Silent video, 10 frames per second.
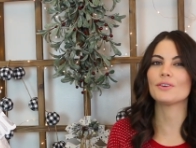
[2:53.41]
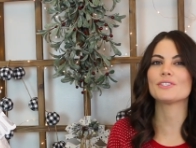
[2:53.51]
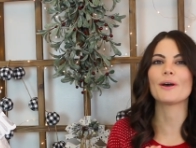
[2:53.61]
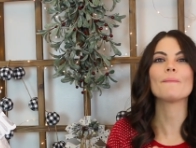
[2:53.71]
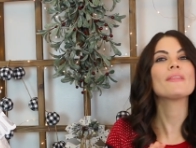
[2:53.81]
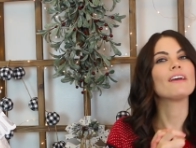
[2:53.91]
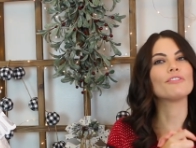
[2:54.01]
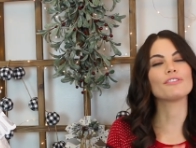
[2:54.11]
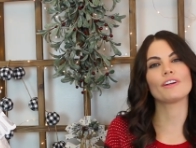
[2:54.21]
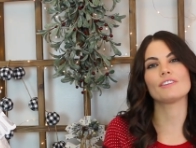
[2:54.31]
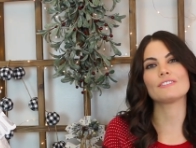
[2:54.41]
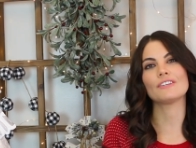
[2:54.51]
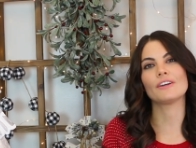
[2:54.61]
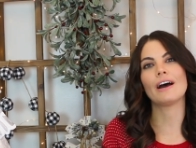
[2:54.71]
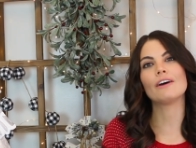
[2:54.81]
So if you found this
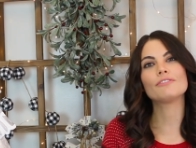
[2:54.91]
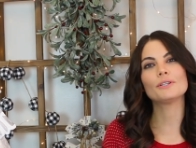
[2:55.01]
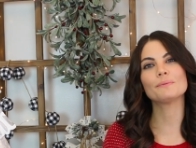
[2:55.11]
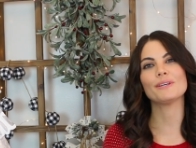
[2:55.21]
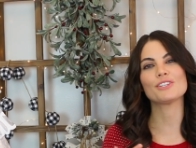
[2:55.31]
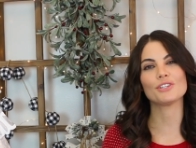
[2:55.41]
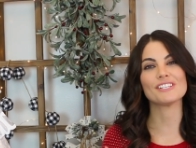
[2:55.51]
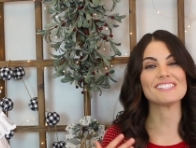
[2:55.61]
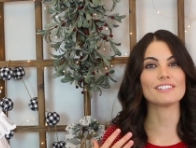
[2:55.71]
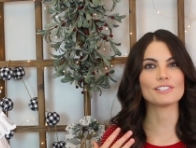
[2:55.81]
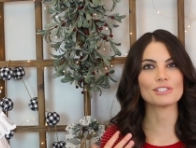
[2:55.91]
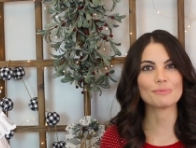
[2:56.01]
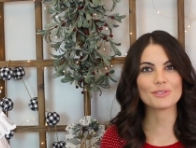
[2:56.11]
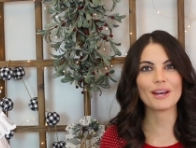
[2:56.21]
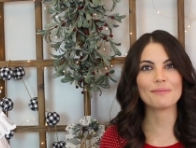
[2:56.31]
video helpful, make sure you consider
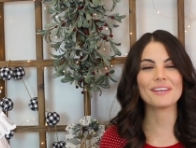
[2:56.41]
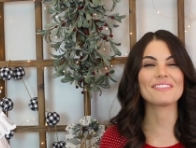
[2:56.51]
subscribing.